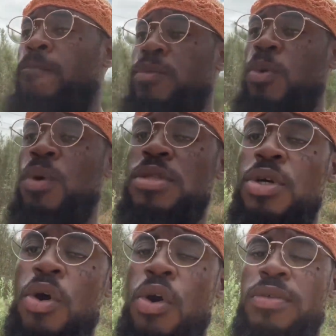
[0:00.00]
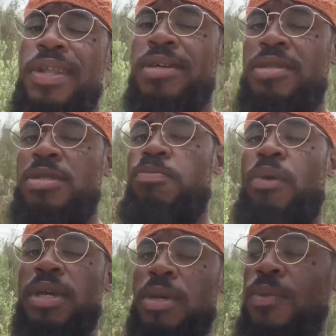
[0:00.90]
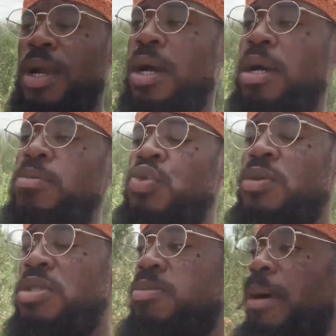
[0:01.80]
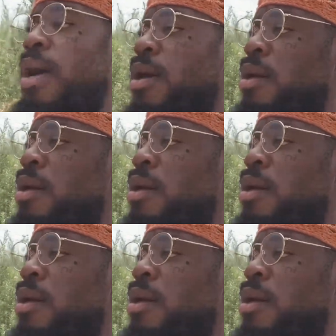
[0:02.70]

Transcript: No wonder all necks is breaking when I come through the spot.